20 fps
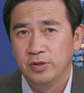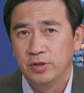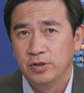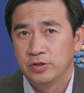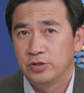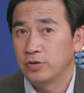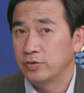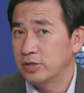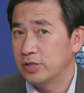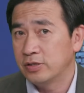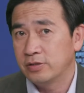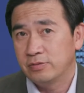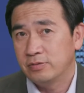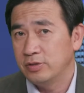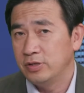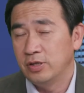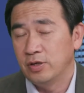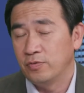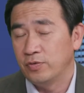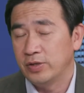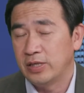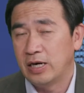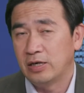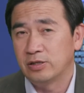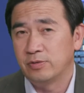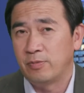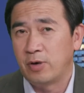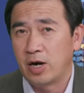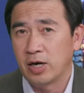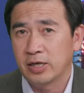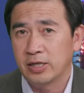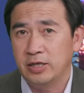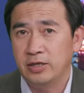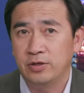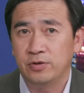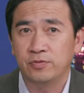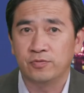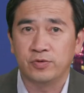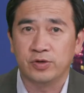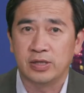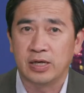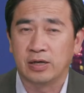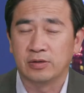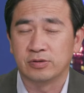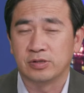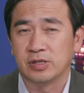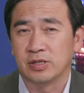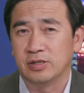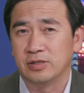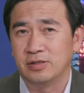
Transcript: So just without marketing, without